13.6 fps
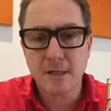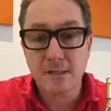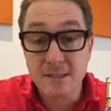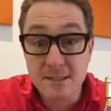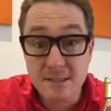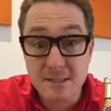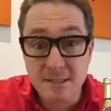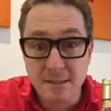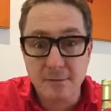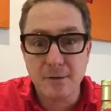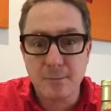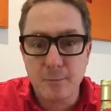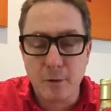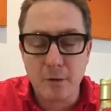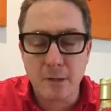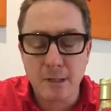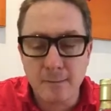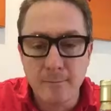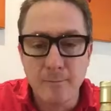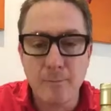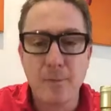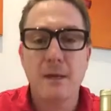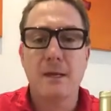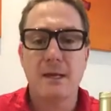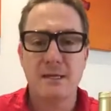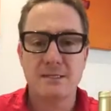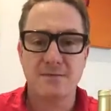distillery bottling,
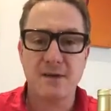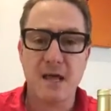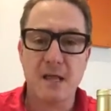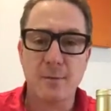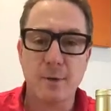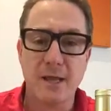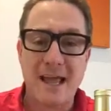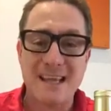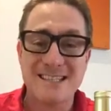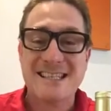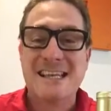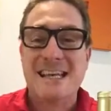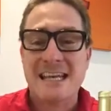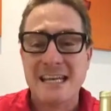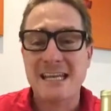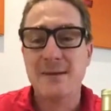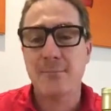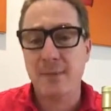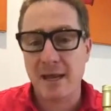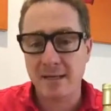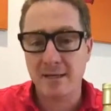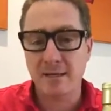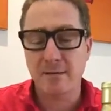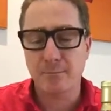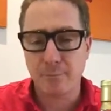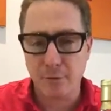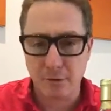it's available as an independent
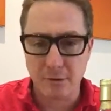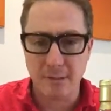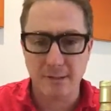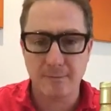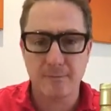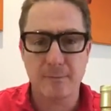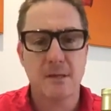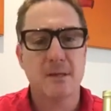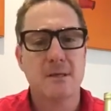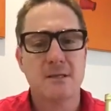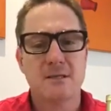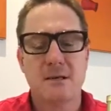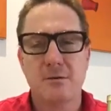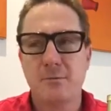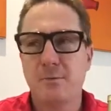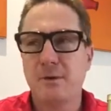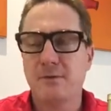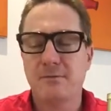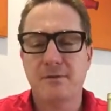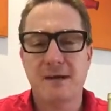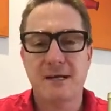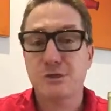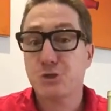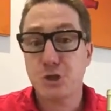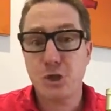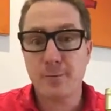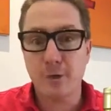bottling. So a bit of
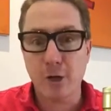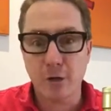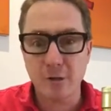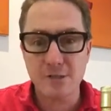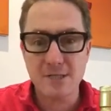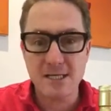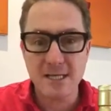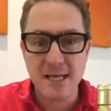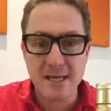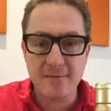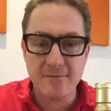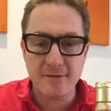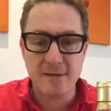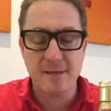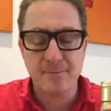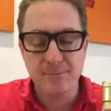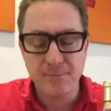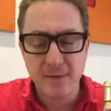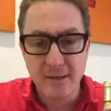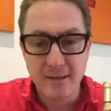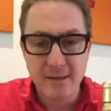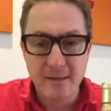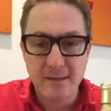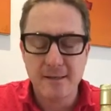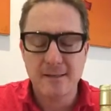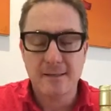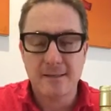terminology there for the
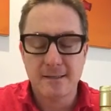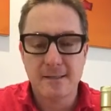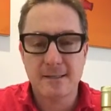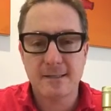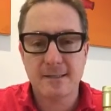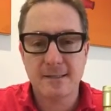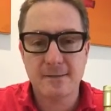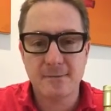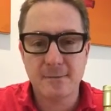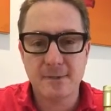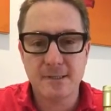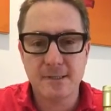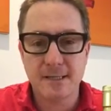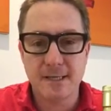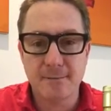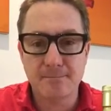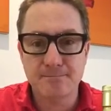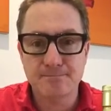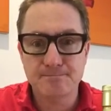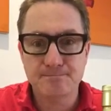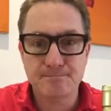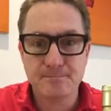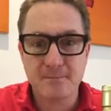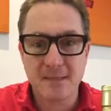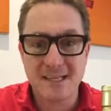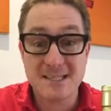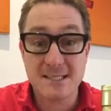real
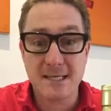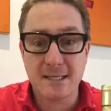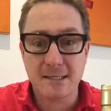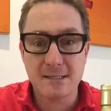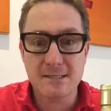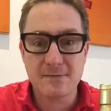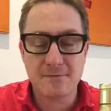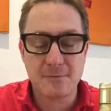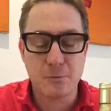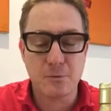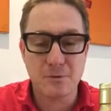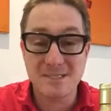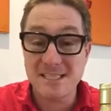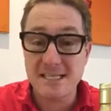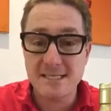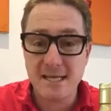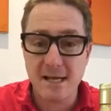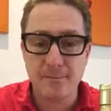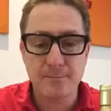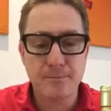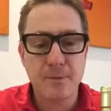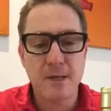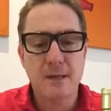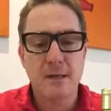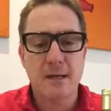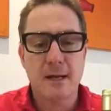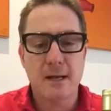sticklers for detail.
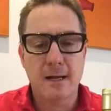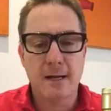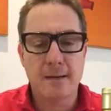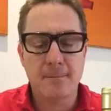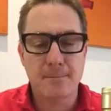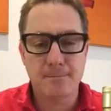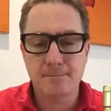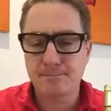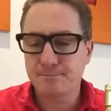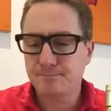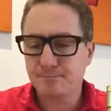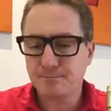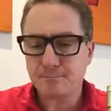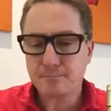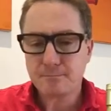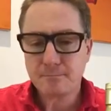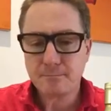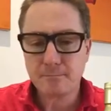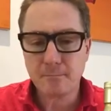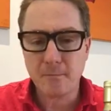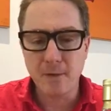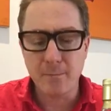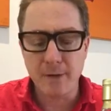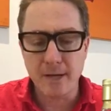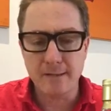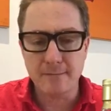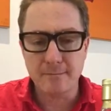
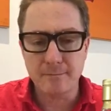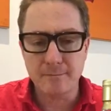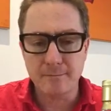But